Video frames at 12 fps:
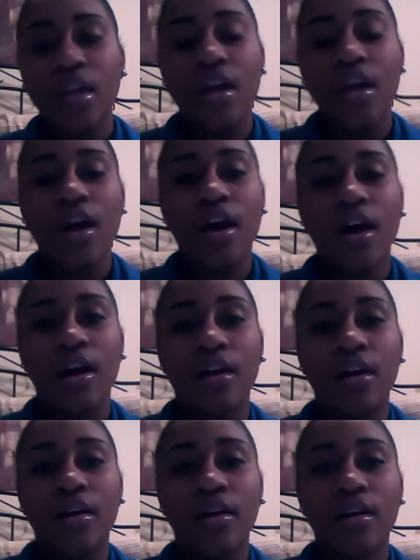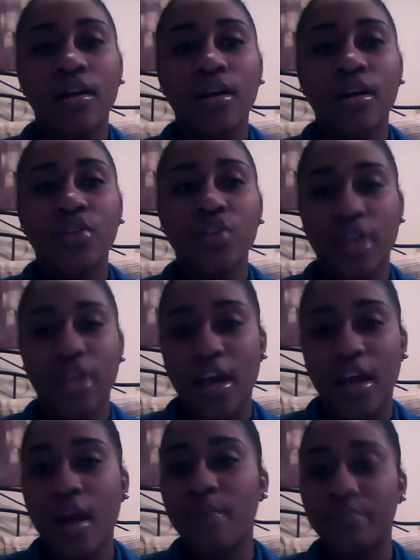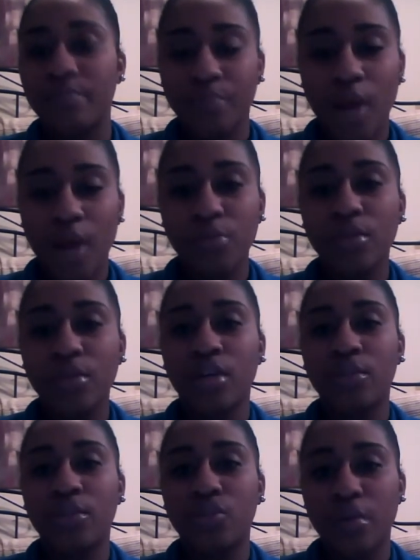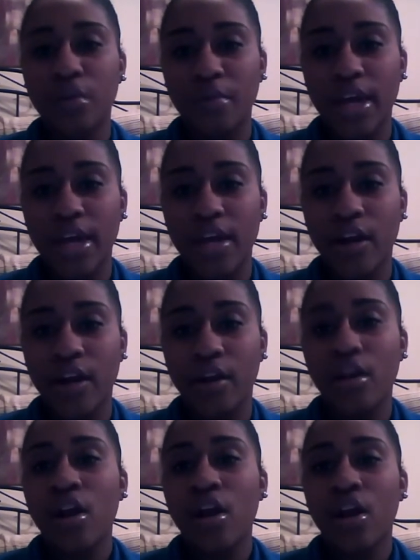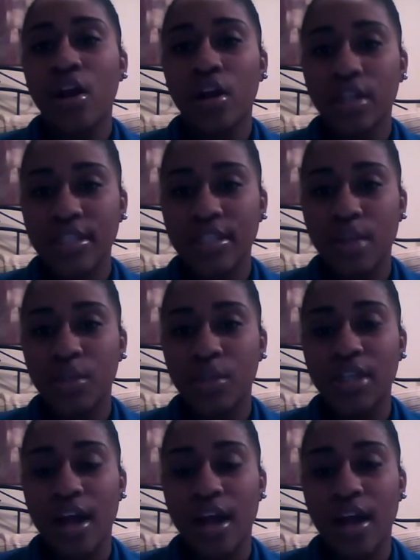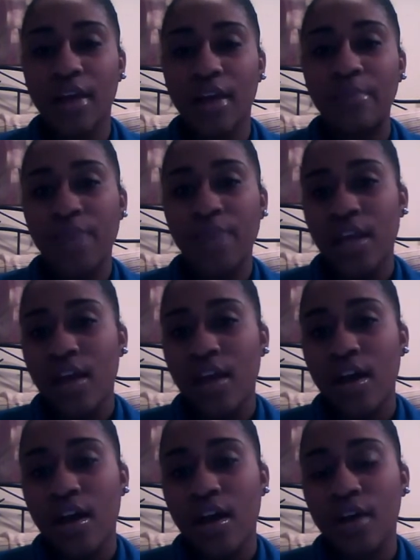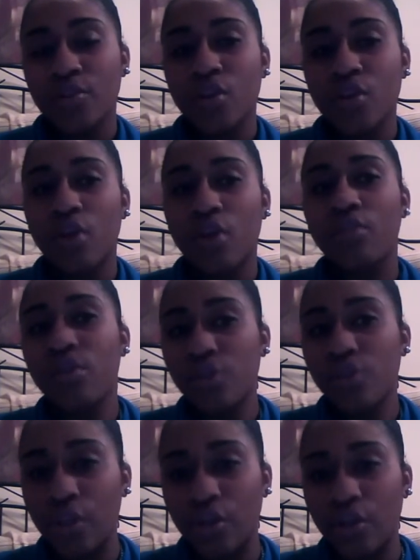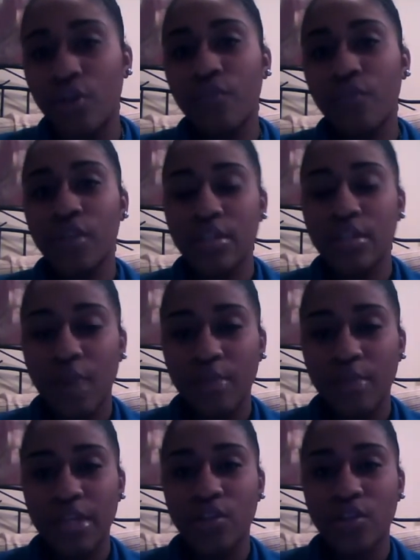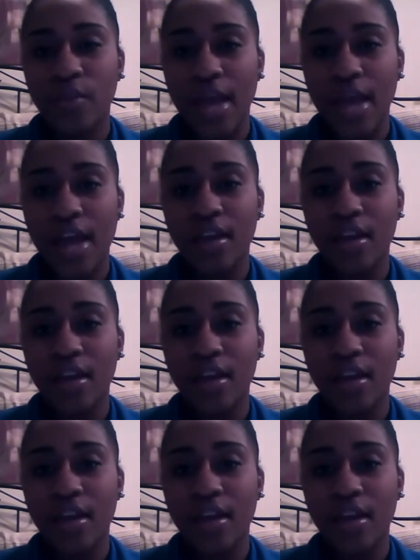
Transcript: so yeah, I'm probably going to be trimming my hair early summertime. So you can look up for some updates on that.